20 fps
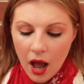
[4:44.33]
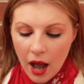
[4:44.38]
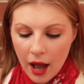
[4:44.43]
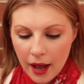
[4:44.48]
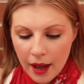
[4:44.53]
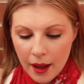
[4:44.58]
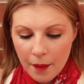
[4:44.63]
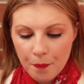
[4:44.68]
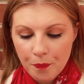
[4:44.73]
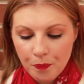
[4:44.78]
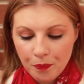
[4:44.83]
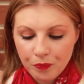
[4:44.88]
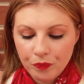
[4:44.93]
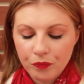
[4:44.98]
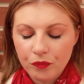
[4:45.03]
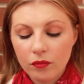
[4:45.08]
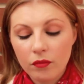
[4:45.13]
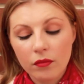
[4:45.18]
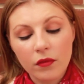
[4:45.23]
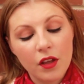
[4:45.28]
Um,
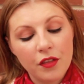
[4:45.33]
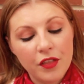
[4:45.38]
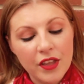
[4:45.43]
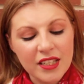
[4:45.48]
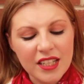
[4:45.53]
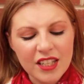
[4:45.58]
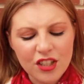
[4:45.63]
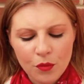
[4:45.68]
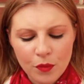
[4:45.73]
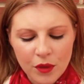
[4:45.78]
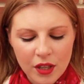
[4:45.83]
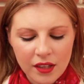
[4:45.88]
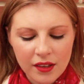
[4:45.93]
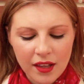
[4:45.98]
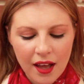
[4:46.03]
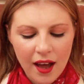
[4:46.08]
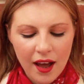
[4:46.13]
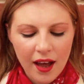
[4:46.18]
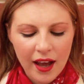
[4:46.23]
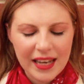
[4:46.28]
this is
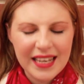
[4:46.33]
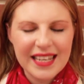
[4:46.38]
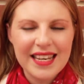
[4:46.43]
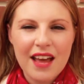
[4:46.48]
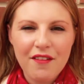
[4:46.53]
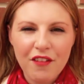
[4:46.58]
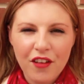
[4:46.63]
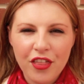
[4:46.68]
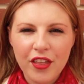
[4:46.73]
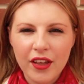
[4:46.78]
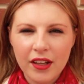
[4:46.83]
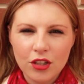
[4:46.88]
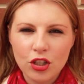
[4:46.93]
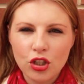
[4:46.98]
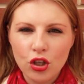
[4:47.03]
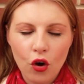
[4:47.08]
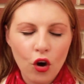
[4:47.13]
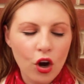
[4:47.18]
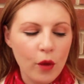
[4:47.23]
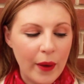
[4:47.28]
something that I never think
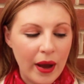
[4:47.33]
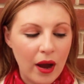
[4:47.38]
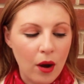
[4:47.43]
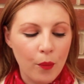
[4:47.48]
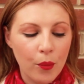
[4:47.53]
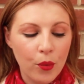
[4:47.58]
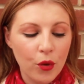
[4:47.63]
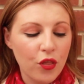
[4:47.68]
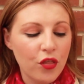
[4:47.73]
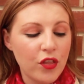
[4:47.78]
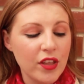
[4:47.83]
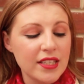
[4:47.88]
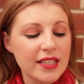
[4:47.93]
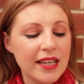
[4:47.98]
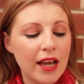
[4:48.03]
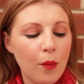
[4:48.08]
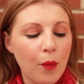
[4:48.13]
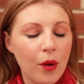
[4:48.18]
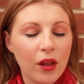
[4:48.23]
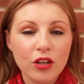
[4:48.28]
to talk about, but
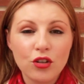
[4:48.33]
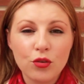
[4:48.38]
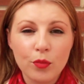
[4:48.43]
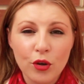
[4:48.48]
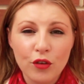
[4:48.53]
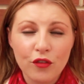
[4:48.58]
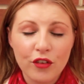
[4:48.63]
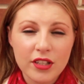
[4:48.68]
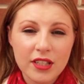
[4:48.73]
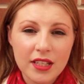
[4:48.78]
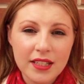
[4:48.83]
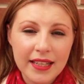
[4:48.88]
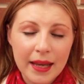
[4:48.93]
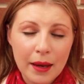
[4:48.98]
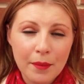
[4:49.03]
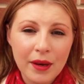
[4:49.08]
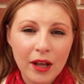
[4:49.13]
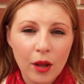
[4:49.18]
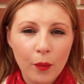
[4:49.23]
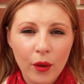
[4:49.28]
this nail polish remover is the
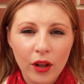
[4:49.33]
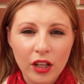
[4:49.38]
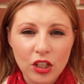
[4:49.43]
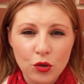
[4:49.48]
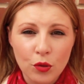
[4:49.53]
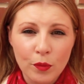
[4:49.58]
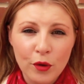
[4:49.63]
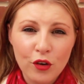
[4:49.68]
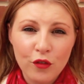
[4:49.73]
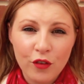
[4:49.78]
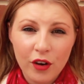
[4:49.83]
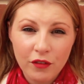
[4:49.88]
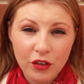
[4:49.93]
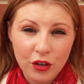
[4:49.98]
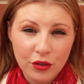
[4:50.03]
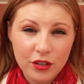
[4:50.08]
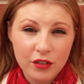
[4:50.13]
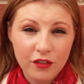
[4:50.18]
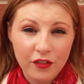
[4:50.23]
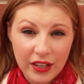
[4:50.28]
same nail polish remover
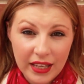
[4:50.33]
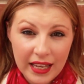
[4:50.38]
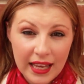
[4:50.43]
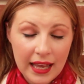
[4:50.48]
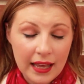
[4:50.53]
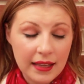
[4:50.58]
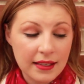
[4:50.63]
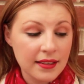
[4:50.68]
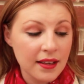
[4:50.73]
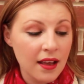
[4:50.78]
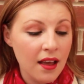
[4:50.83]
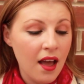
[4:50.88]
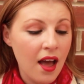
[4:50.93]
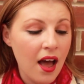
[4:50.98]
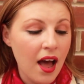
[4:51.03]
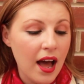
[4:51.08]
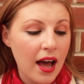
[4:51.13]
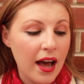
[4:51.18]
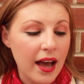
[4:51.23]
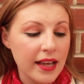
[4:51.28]
I've used for years.
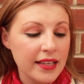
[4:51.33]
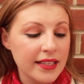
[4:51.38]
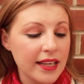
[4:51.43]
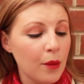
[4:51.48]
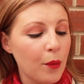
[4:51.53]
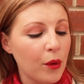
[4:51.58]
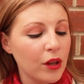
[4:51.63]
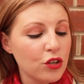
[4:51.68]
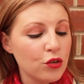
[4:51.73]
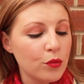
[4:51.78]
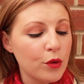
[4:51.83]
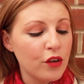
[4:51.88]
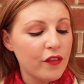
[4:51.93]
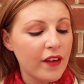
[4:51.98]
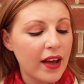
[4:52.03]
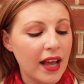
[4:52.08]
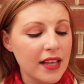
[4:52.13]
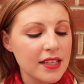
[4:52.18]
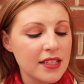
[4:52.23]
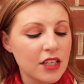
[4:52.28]
Uh, it's nail polish
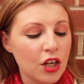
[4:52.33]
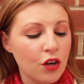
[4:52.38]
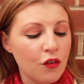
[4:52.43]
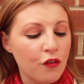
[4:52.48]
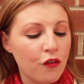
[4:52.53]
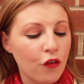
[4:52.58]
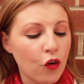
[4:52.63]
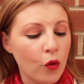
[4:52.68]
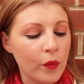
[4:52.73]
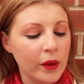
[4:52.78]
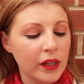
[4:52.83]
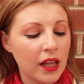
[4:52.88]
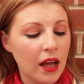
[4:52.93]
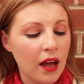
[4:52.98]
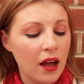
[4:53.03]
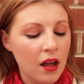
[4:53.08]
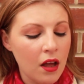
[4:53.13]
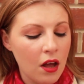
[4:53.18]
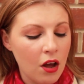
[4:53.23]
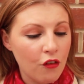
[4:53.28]
remover acetone
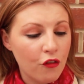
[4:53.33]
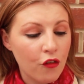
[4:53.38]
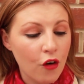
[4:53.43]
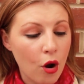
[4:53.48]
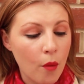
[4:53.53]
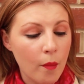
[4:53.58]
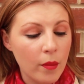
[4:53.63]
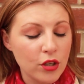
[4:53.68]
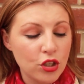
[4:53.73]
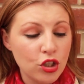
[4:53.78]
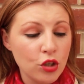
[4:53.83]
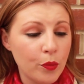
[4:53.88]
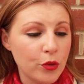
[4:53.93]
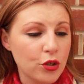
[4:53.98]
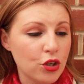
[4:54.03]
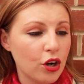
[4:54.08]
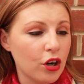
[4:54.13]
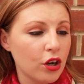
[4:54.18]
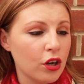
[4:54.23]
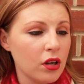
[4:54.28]
formula from
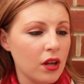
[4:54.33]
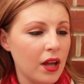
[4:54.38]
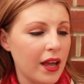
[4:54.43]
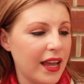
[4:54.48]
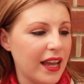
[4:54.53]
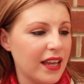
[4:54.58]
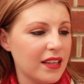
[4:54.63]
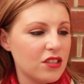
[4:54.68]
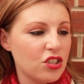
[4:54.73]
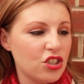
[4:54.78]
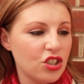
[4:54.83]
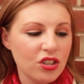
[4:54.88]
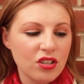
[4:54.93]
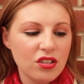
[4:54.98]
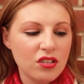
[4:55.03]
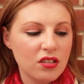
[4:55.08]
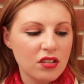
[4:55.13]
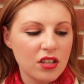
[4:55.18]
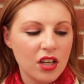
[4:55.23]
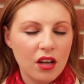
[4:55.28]
Superdrug. It's
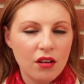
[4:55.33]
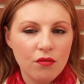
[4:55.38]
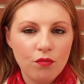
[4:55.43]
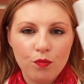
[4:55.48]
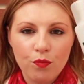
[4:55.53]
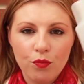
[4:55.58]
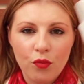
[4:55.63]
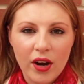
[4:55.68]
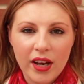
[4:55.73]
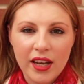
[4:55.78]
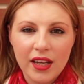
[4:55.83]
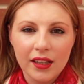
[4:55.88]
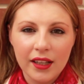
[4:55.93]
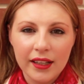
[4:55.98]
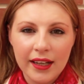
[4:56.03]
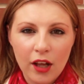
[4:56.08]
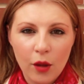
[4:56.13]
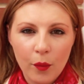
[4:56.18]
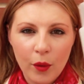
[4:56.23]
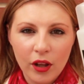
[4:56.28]
just a
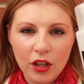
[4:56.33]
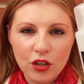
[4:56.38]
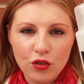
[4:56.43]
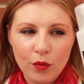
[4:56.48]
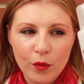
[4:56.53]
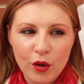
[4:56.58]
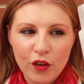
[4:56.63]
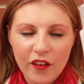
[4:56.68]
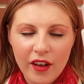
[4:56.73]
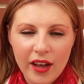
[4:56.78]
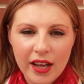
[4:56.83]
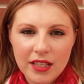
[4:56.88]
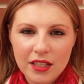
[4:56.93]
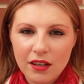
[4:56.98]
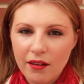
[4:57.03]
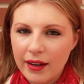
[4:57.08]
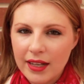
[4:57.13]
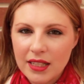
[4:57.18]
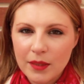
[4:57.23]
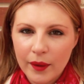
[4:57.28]
regular nail polish remover.
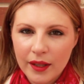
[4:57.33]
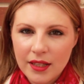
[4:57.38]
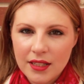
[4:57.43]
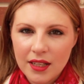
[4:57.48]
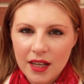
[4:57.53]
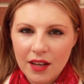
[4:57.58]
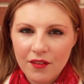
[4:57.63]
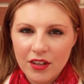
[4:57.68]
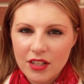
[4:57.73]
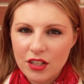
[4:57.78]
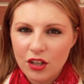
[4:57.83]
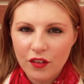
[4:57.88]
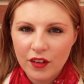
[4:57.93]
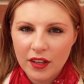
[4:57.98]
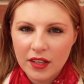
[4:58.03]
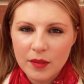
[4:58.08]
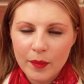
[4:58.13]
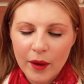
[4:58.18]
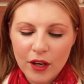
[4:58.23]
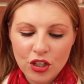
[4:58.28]
It's not expensive, it's
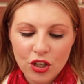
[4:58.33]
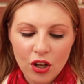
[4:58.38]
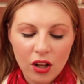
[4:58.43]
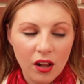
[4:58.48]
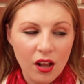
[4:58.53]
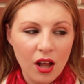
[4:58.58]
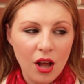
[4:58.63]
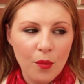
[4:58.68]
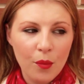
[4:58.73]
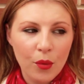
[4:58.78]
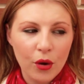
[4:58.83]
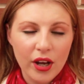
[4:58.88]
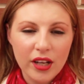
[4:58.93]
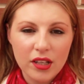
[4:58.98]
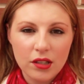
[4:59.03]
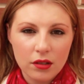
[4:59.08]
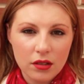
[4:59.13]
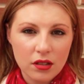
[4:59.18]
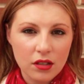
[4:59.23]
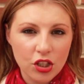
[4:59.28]
nothing special, but
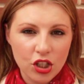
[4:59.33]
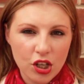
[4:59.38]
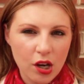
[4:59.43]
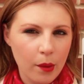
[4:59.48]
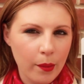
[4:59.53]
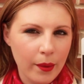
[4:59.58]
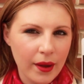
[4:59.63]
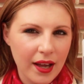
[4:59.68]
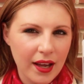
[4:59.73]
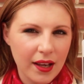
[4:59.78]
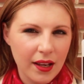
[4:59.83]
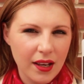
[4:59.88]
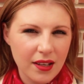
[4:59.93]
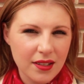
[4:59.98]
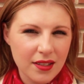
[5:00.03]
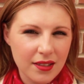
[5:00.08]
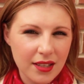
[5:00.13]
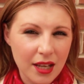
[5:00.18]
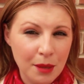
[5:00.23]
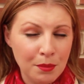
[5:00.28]
it does the job and
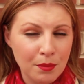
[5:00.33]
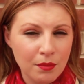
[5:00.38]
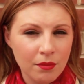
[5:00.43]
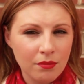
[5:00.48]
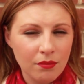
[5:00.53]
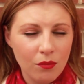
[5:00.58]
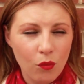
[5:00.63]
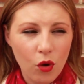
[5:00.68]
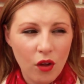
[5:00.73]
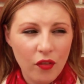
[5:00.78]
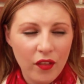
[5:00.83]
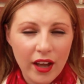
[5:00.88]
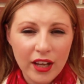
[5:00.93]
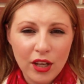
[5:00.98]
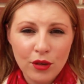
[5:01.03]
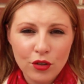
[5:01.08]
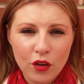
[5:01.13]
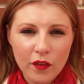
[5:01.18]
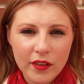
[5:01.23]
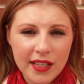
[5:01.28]
it's the same one that I
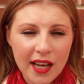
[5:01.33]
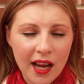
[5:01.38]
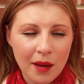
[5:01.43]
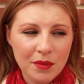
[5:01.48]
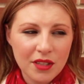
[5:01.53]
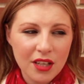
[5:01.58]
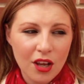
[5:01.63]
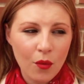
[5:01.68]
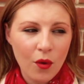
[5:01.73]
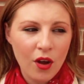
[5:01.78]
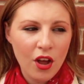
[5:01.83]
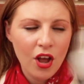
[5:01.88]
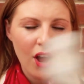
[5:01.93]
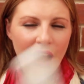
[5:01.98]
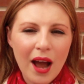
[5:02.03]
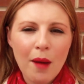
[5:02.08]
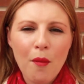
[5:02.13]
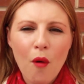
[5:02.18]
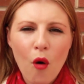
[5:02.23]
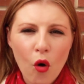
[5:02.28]
use all the time. So
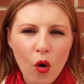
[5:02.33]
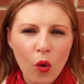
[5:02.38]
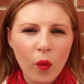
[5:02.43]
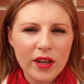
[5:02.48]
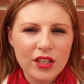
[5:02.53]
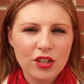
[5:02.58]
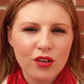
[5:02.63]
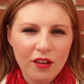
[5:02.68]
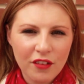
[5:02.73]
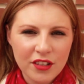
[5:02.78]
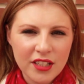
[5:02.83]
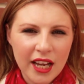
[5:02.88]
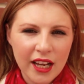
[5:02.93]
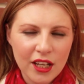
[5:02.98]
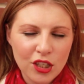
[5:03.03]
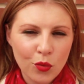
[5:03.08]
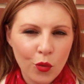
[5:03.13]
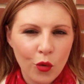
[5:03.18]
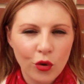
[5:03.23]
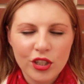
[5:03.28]
I'm always
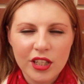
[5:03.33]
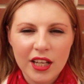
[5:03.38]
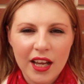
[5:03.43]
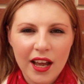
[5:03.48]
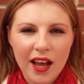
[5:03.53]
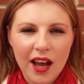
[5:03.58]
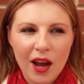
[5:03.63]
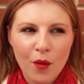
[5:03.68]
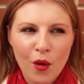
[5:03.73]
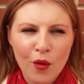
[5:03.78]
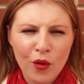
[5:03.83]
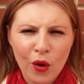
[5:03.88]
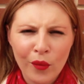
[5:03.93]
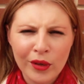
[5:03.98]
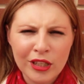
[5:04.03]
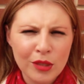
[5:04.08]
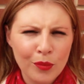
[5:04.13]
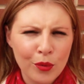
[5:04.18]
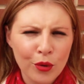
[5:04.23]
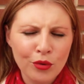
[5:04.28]
gravitate towards it. I won't
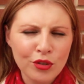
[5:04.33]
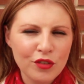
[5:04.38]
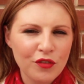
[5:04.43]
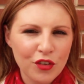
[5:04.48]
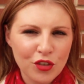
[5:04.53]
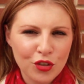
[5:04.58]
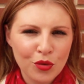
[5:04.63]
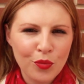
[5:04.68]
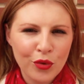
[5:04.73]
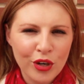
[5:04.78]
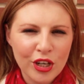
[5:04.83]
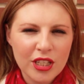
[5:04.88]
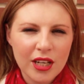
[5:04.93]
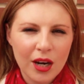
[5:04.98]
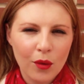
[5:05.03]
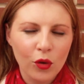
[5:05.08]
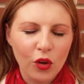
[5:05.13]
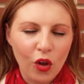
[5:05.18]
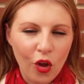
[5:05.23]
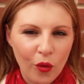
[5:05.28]
go into Boots for some
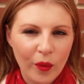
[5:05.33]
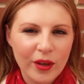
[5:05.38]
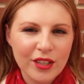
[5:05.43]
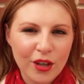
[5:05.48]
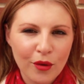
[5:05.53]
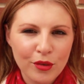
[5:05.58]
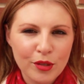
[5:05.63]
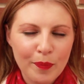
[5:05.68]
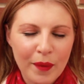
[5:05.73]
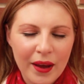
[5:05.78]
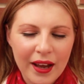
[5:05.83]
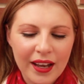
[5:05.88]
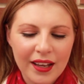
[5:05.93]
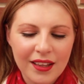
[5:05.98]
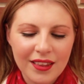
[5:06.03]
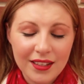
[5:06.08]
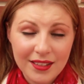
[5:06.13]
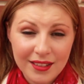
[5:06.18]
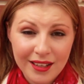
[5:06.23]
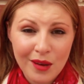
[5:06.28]
reason. I will always go to
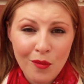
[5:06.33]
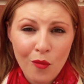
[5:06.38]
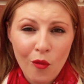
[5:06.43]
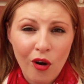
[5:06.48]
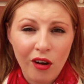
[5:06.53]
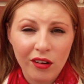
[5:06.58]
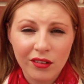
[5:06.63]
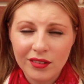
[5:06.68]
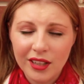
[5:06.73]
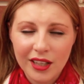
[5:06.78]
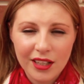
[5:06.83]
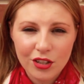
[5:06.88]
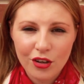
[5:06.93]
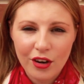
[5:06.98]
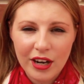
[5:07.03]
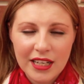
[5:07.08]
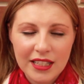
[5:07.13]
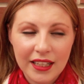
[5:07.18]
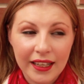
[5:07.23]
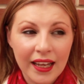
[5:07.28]
buy the same one. It's
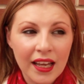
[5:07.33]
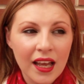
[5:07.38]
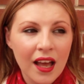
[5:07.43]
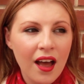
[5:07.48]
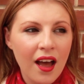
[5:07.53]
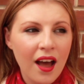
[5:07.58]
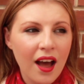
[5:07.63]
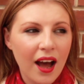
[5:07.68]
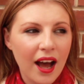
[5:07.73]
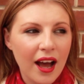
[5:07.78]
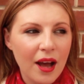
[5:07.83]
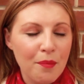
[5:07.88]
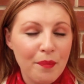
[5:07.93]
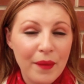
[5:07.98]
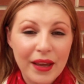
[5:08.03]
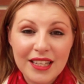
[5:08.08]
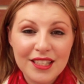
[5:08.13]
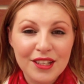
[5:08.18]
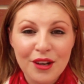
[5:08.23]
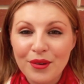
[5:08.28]
crazy.
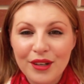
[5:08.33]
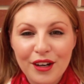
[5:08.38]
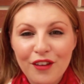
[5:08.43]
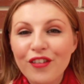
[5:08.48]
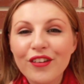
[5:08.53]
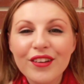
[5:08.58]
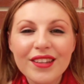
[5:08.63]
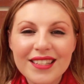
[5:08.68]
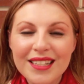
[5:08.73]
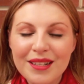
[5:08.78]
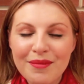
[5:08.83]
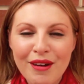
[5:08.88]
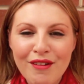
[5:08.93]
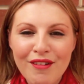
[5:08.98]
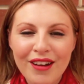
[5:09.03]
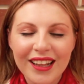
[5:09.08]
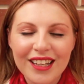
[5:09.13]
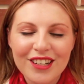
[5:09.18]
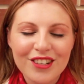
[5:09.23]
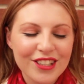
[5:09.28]
Um, makes no difference to me
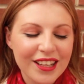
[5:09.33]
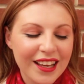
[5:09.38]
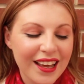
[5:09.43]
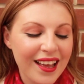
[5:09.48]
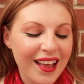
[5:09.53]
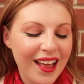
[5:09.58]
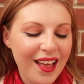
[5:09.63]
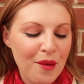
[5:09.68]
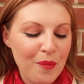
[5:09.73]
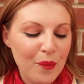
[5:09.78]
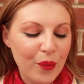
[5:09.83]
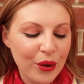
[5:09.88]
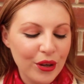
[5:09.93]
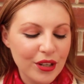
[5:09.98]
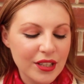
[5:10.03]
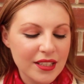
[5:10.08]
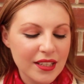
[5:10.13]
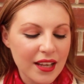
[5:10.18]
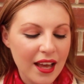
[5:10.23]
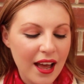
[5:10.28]
really, does it?
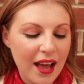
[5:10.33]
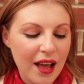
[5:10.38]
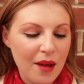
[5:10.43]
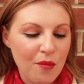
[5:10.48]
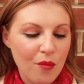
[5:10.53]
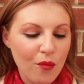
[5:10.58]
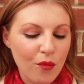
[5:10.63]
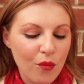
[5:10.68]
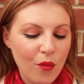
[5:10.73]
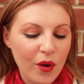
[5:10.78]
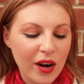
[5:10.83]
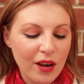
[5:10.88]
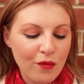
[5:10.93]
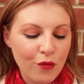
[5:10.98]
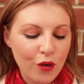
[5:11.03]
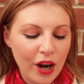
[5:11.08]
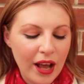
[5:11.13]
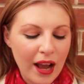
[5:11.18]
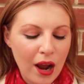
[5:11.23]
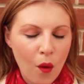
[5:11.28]
But um, when
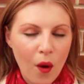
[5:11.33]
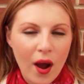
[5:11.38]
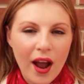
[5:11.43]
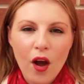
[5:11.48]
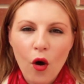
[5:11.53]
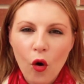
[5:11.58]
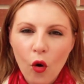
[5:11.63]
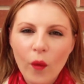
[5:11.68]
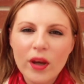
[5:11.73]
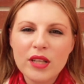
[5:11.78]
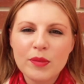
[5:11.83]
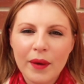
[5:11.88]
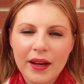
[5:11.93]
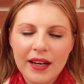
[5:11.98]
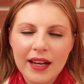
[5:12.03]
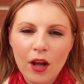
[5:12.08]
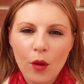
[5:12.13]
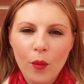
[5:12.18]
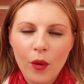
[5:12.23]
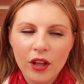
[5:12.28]
I run out, I always
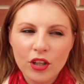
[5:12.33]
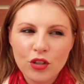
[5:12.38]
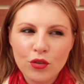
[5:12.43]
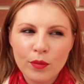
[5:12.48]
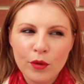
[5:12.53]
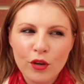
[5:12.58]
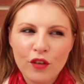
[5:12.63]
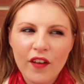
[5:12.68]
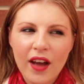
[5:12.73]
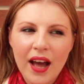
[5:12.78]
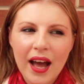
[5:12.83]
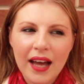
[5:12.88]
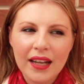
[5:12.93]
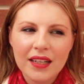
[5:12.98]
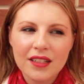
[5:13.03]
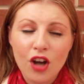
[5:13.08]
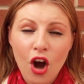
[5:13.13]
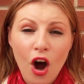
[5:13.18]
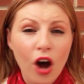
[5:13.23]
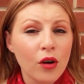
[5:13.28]
buy nail polish remover
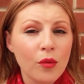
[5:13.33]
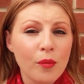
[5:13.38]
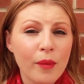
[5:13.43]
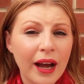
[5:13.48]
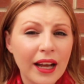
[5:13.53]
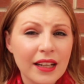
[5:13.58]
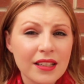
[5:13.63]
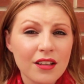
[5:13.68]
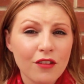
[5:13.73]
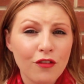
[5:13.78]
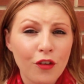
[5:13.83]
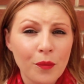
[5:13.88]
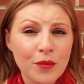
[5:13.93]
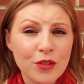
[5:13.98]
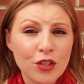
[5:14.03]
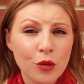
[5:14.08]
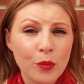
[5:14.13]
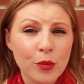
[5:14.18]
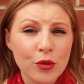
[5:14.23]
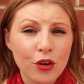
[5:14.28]
and cotton pads from
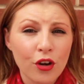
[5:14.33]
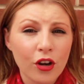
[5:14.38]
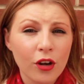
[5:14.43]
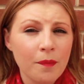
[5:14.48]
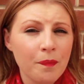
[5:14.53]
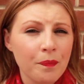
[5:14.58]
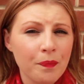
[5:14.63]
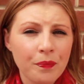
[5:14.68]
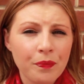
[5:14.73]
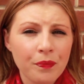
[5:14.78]
Superdrug.